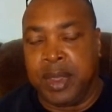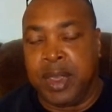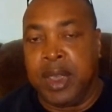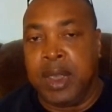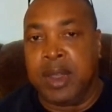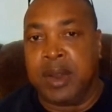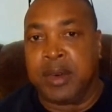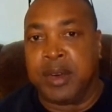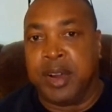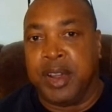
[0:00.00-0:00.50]

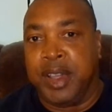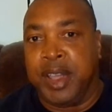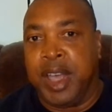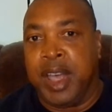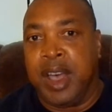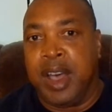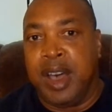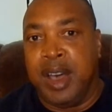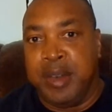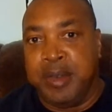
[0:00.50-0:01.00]
right,
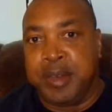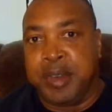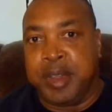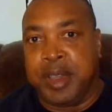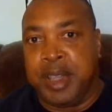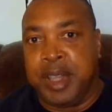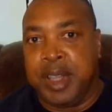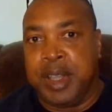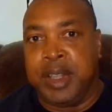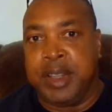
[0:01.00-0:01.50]
over
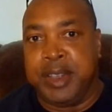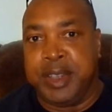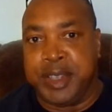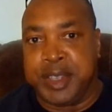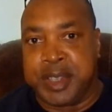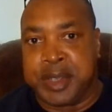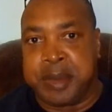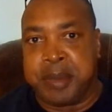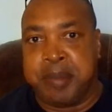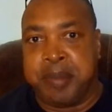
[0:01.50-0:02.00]

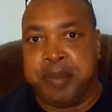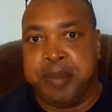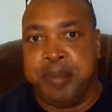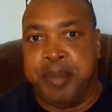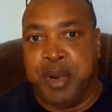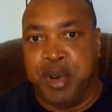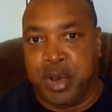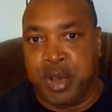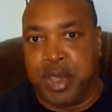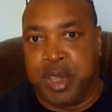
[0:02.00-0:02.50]
this
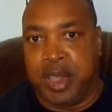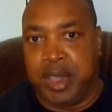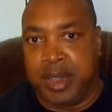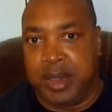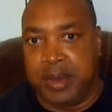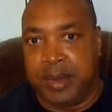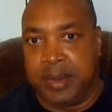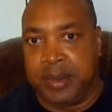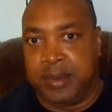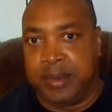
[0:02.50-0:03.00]
book,
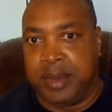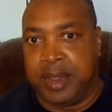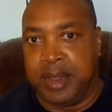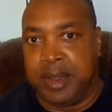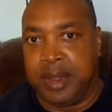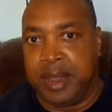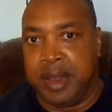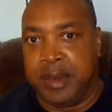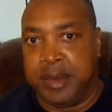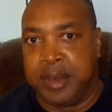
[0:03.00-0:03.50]

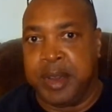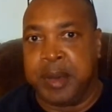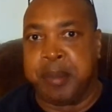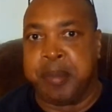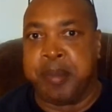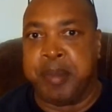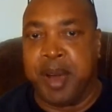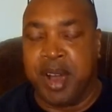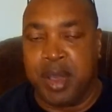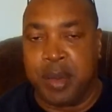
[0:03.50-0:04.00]
over the
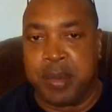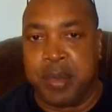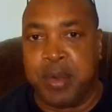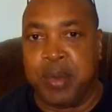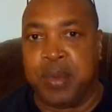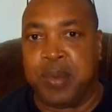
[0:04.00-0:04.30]
Bible.